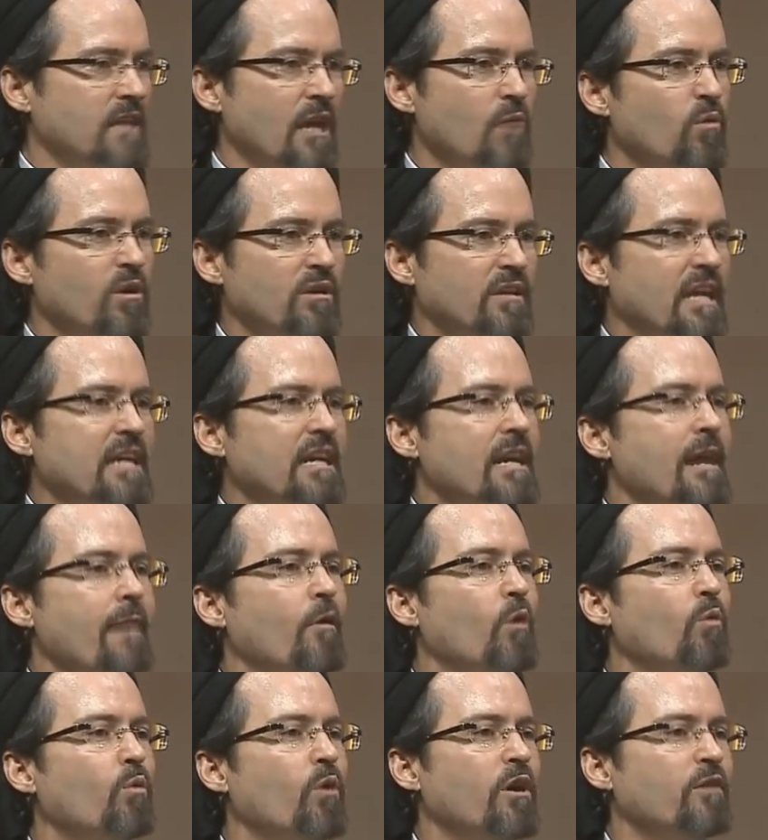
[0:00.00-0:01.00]
They, weren't, they didn't have
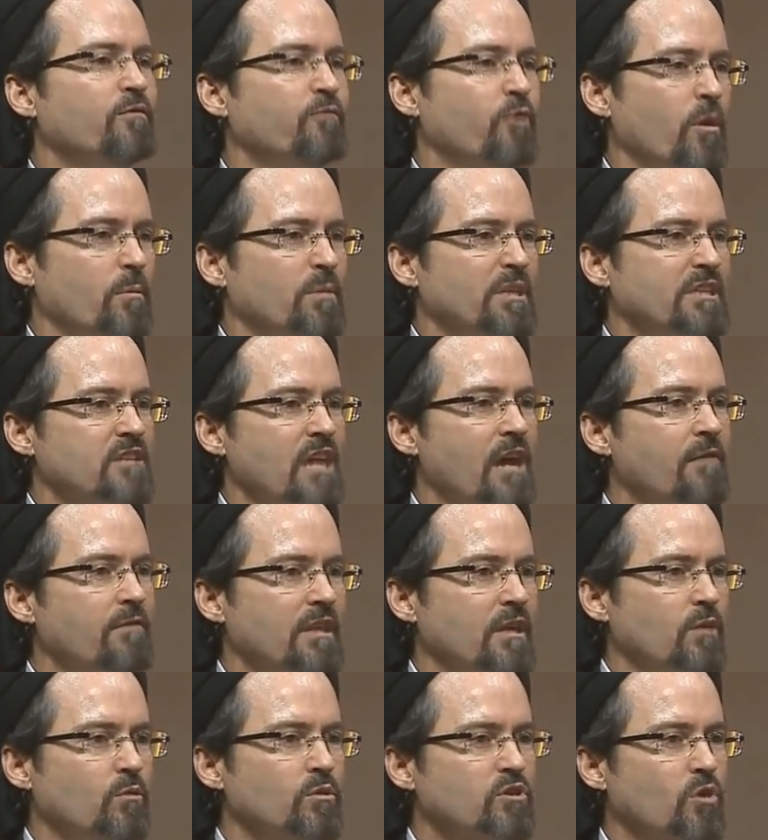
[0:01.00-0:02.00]
a word for it because
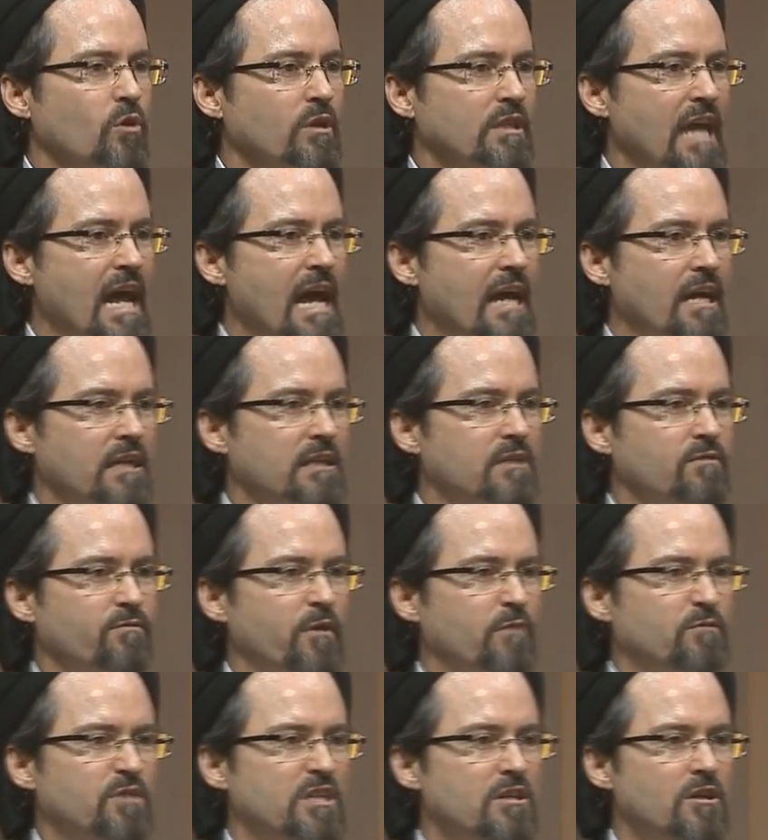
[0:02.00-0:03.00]
everything was organic
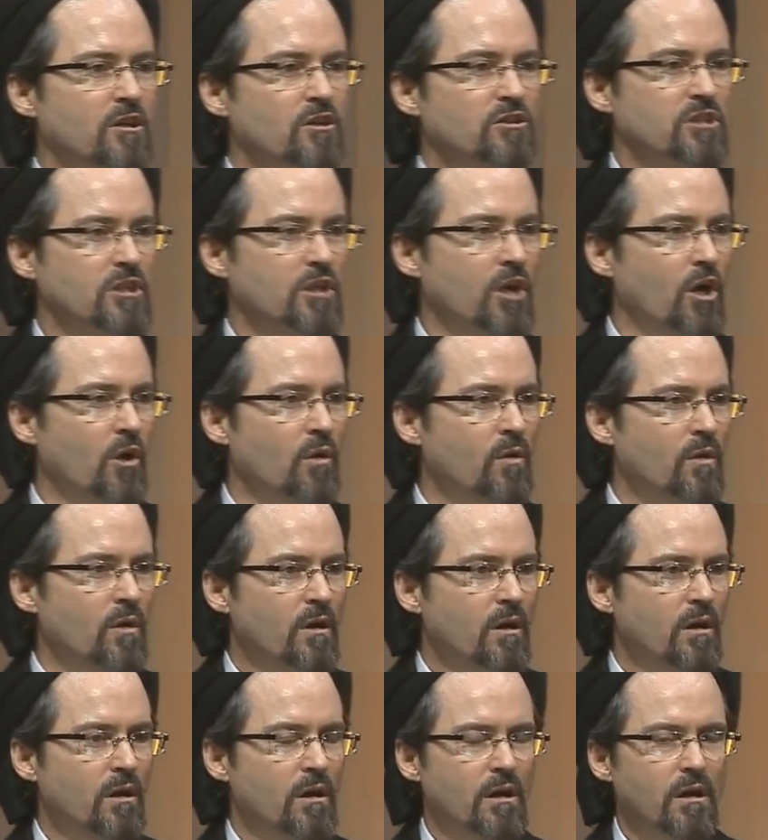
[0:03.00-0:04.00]
50 years ago.
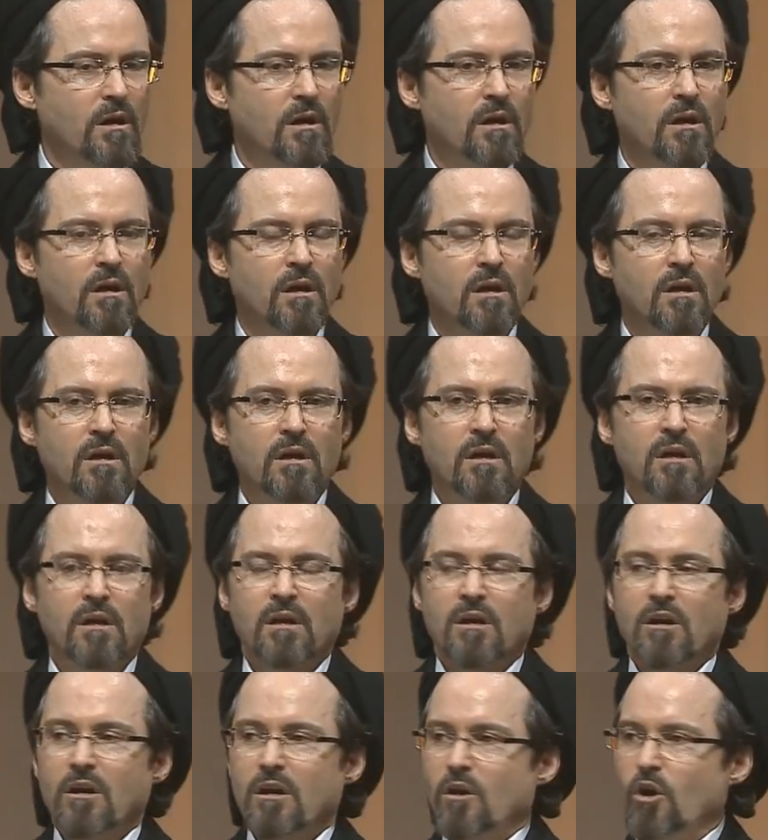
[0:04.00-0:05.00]

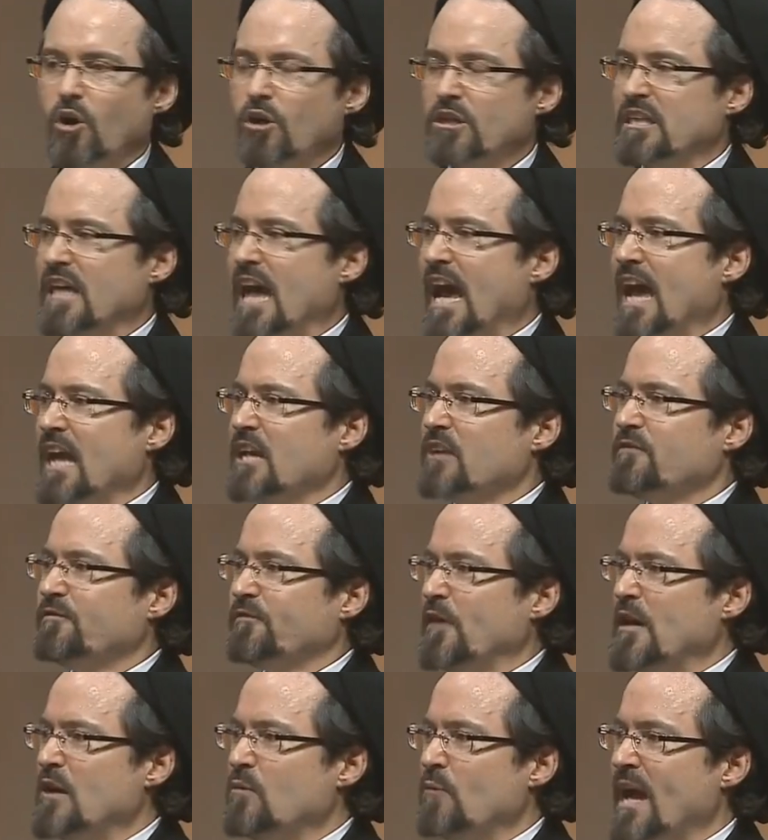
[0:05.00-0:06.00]
Organic,
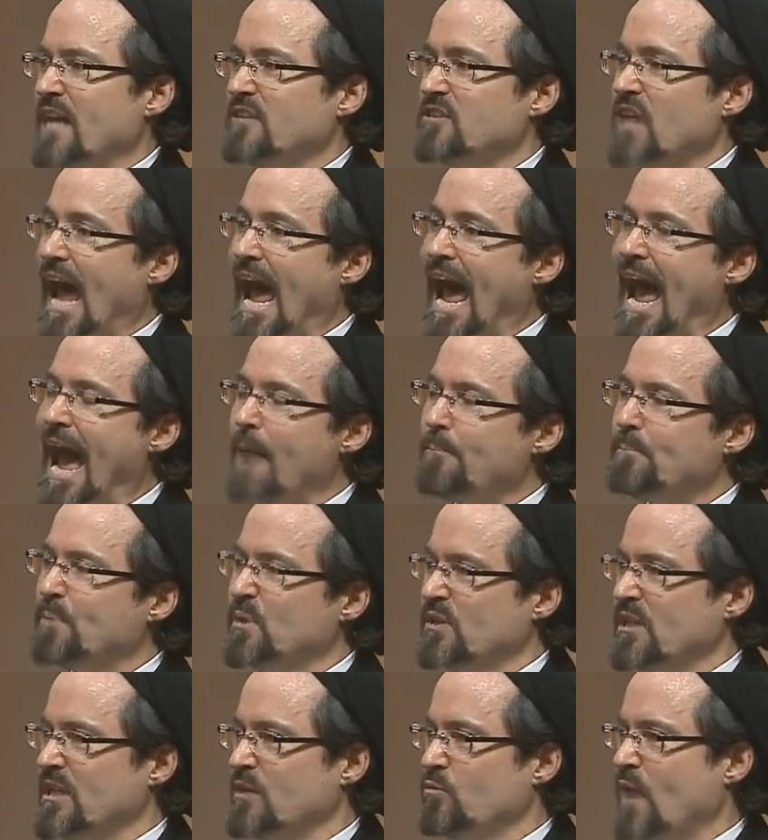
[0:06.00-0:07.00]
free range,
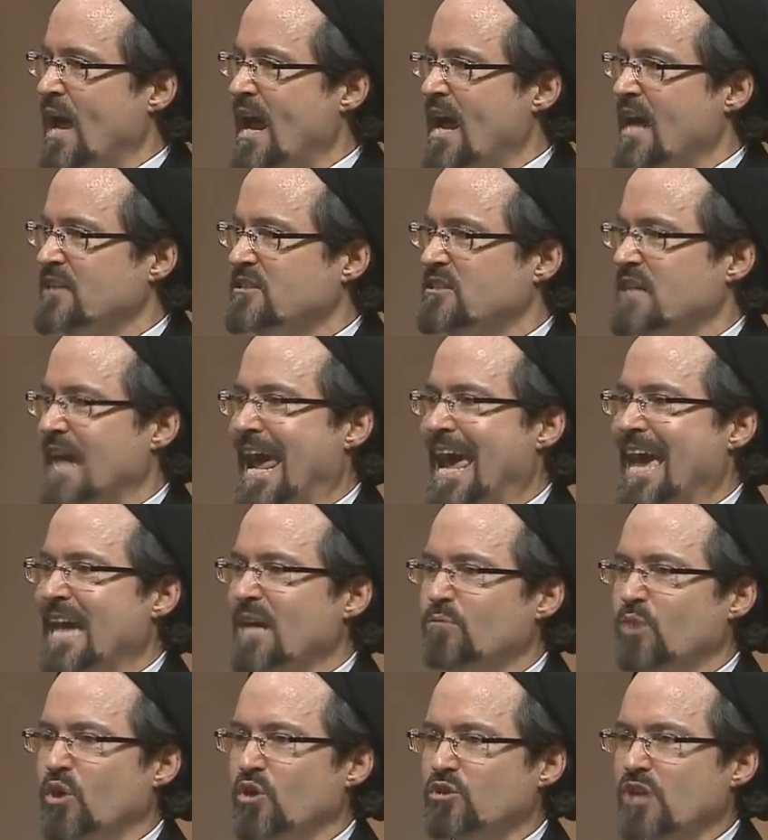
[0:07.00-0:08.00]
happily raised
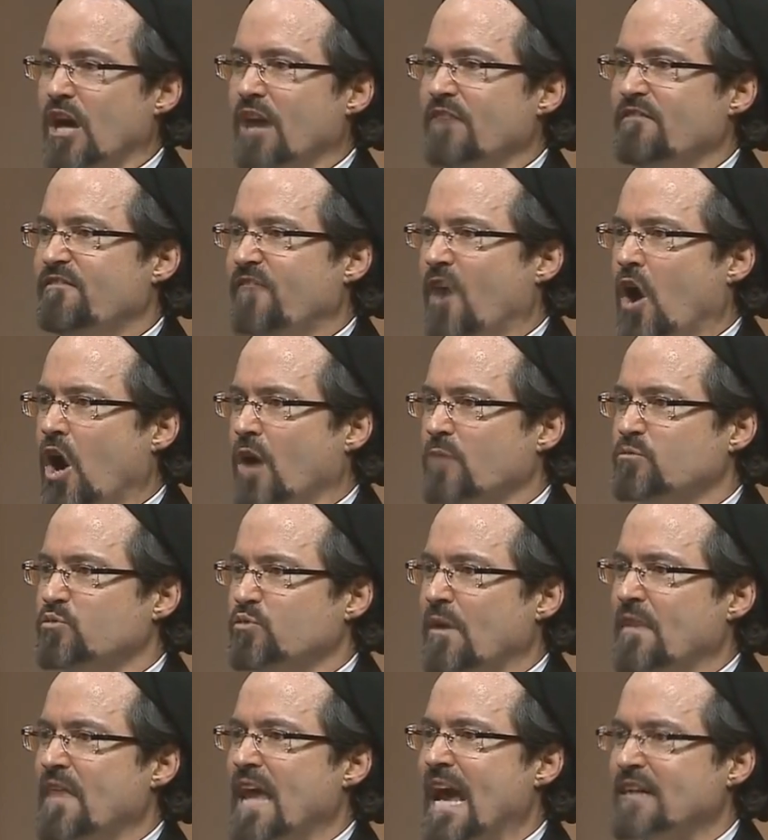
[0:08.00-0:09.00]
animals on farms
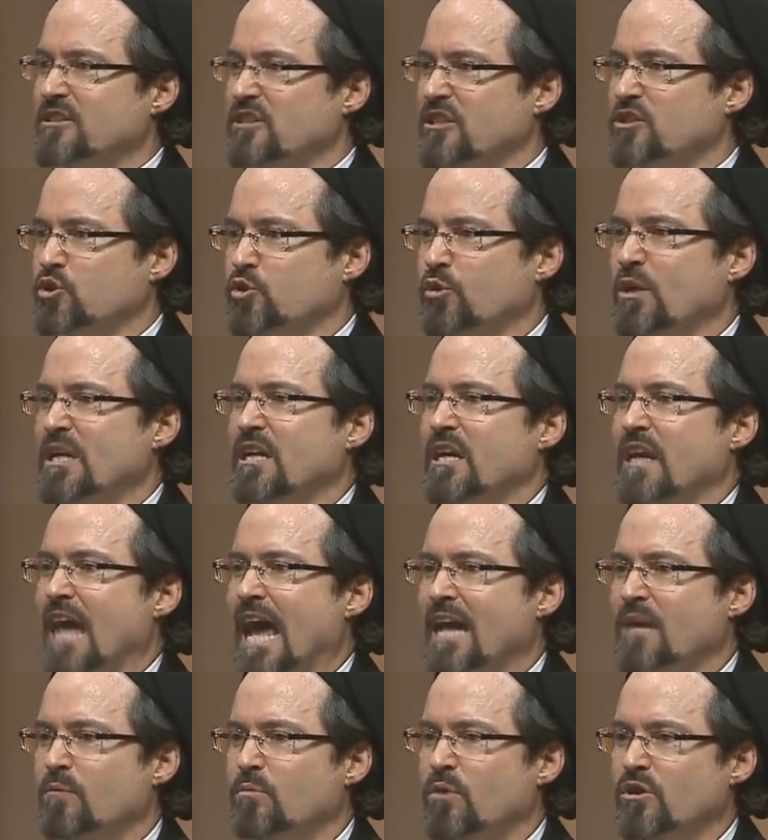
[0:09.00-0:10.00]
where they actually treated
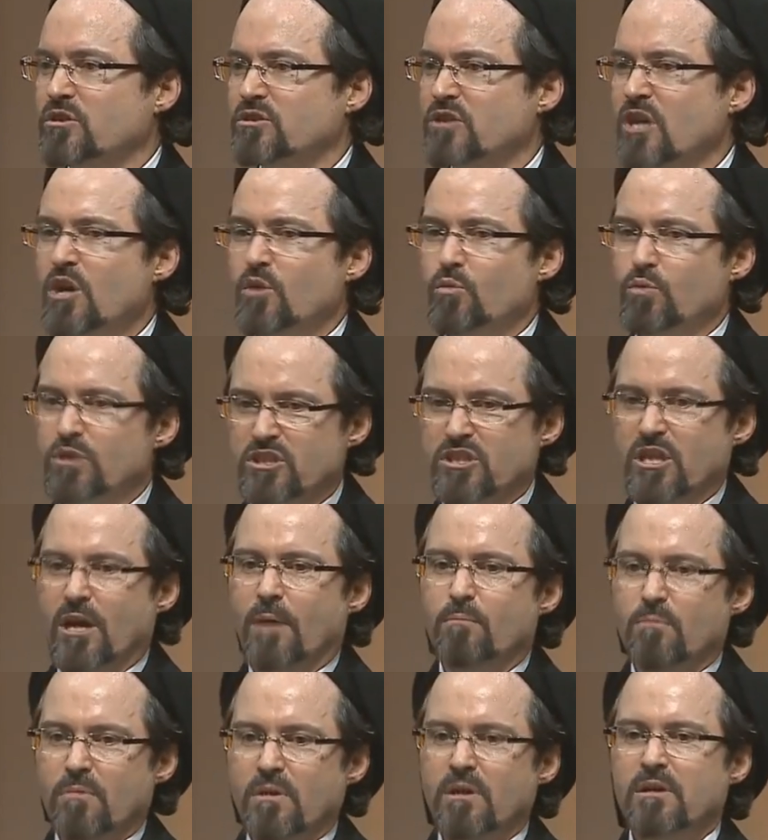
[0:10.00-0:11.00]
animals with
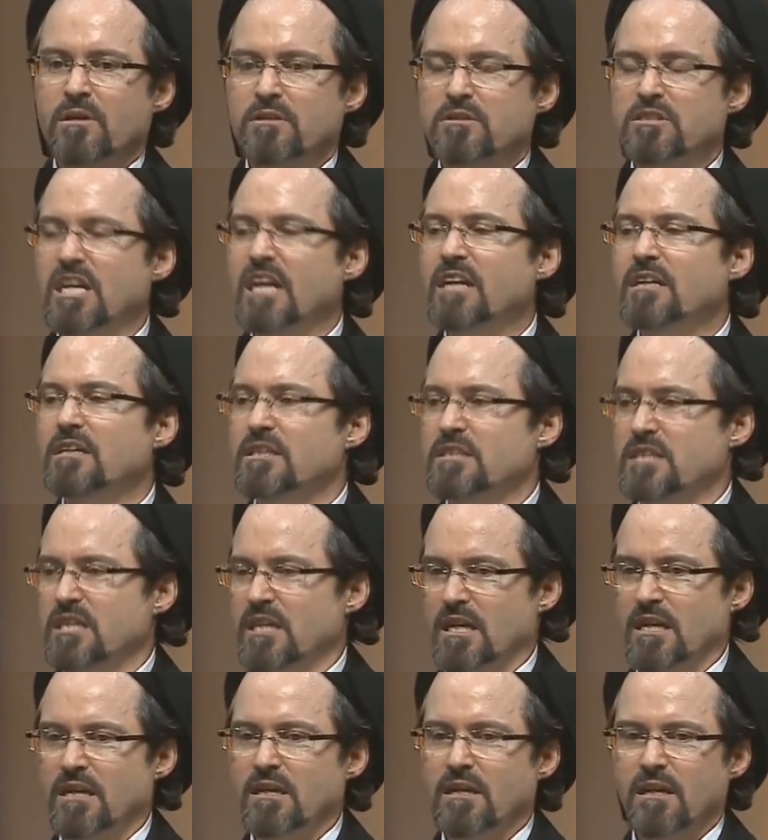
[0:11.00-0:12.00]
some
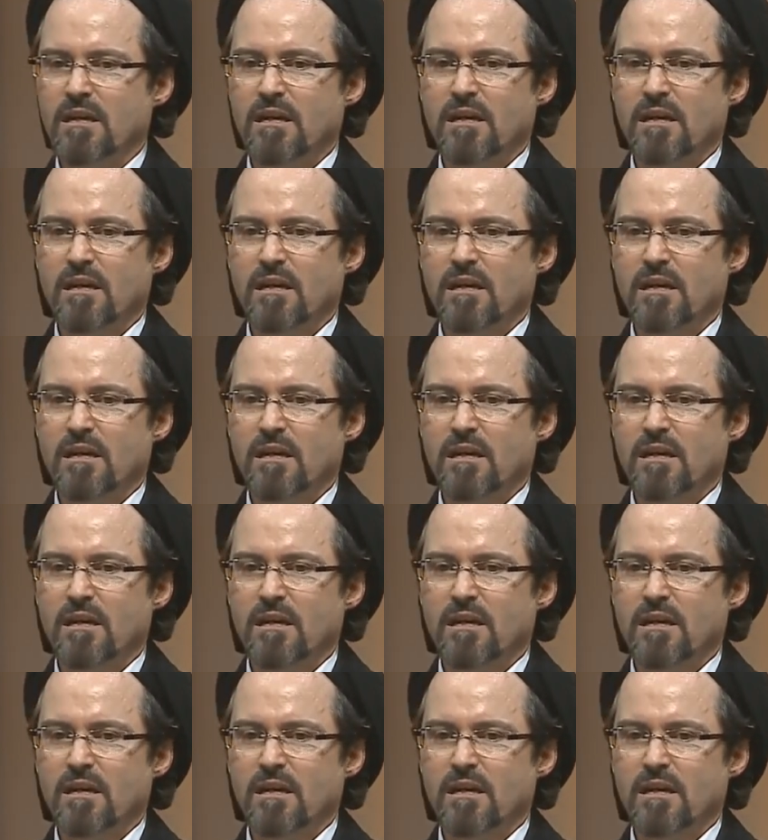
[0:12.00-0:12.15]
dignity.